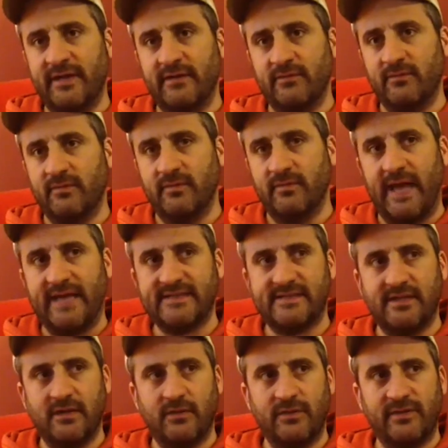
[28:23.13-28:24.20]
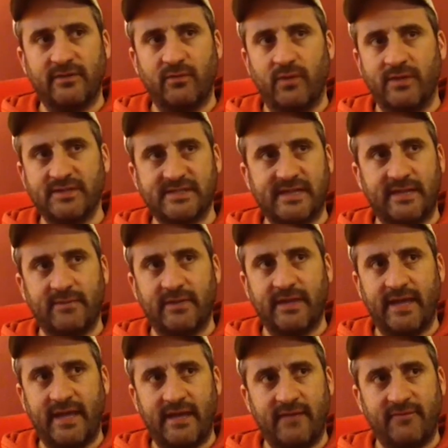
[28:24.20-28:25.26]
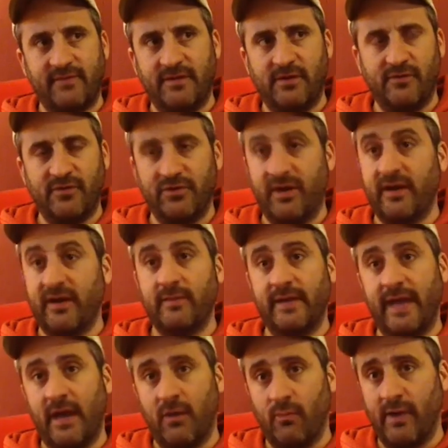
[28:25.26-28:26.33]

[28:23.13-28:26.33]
and last year we did one just kind of be like, hey, if you're not coming out,